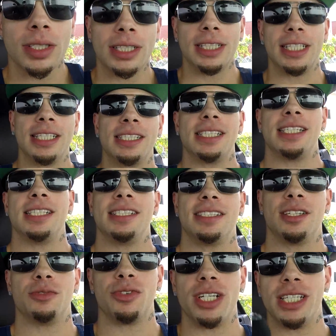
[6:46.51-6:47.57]
this is
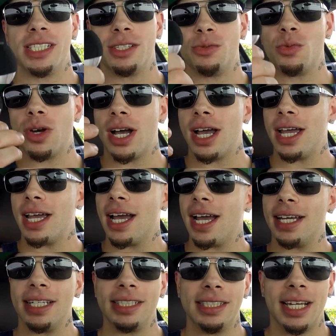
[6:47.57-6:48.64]
the reason why
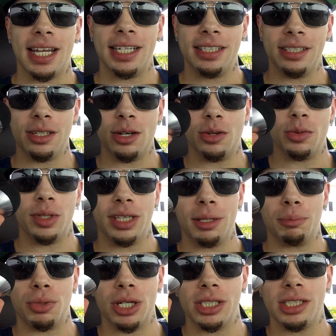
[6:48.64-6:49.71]
I decided to go with the
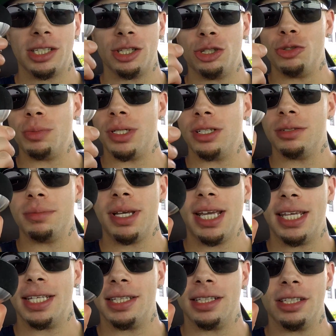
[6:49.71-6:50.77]
brushed aluminum
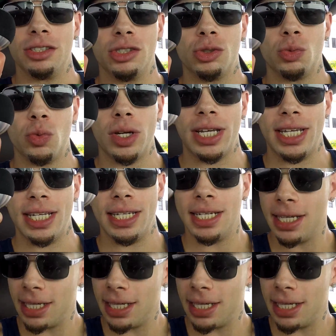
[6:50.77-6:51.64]
and the suede.